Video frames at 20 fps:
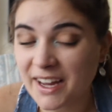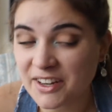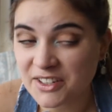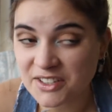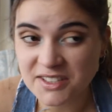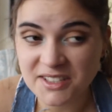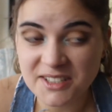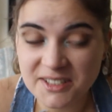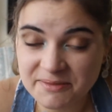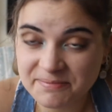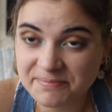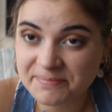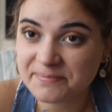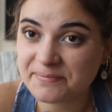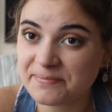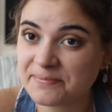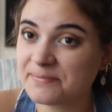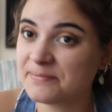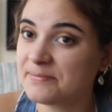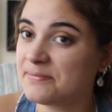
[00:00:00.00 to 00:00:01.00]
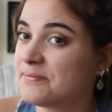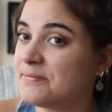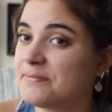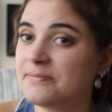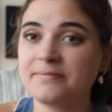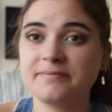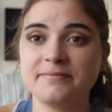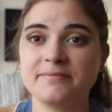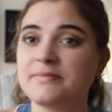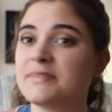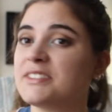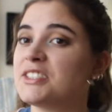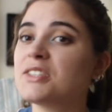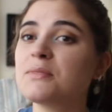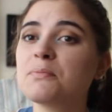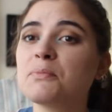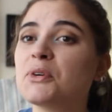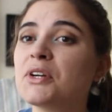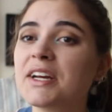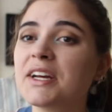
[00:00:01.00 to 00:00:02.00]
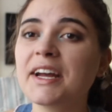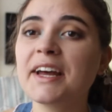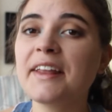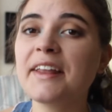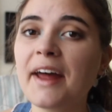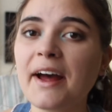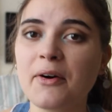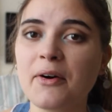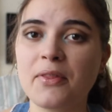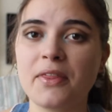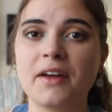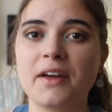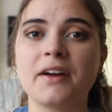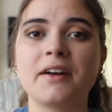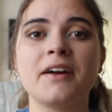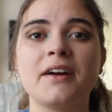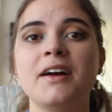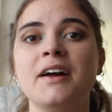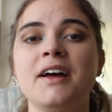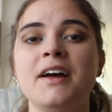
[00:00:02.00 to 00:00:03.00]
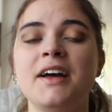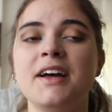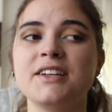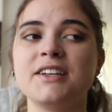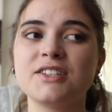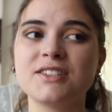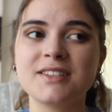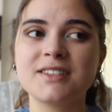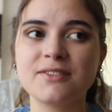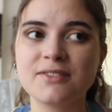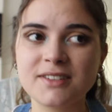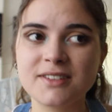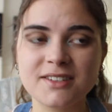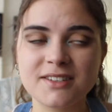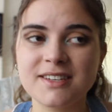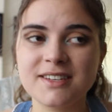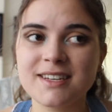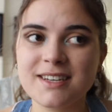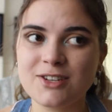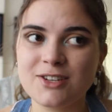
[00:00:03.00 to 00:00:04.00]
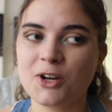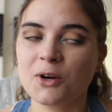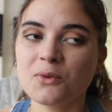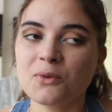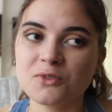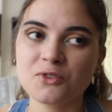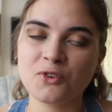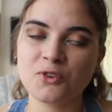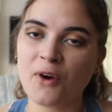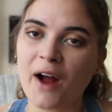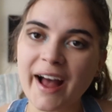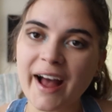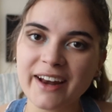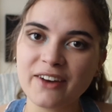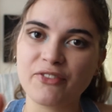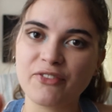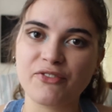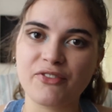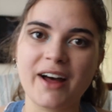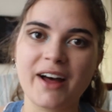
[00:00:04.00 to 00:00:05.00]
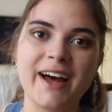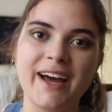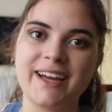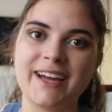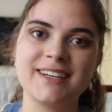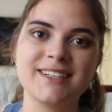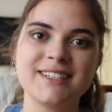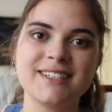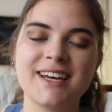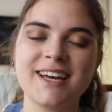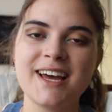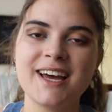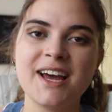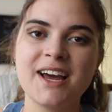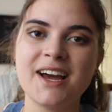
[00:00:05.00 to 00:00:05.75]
Just putting it out there, just don't try to find